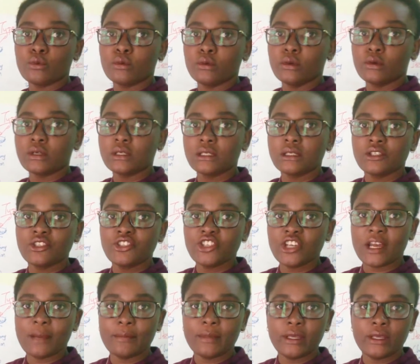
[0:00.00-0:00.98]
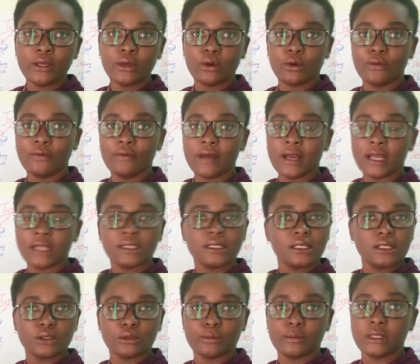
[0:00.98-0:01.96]
who looks chubby or fat
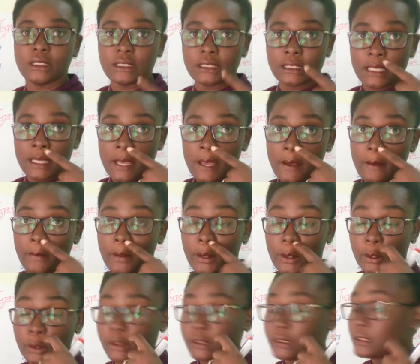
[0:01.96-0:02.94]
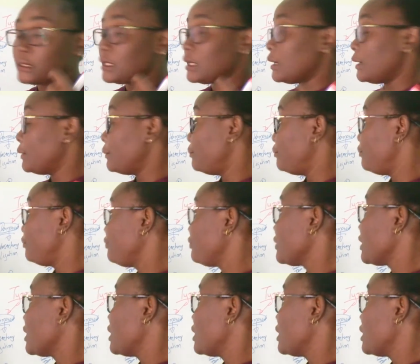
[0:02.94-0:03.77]
is obese because um,